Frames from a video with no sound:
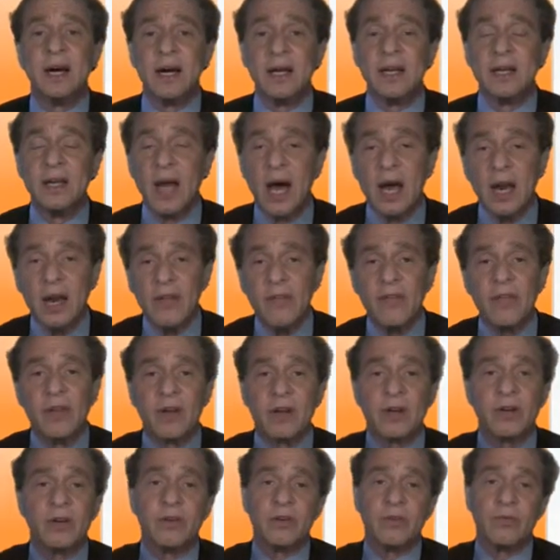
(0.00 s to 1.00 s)
None of
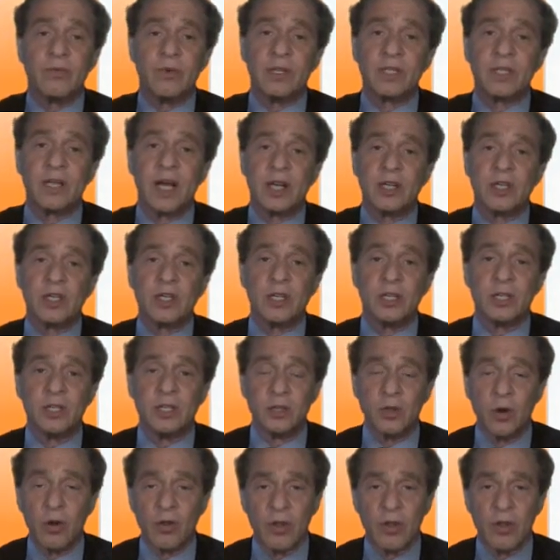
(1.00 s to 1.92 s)
the recessions,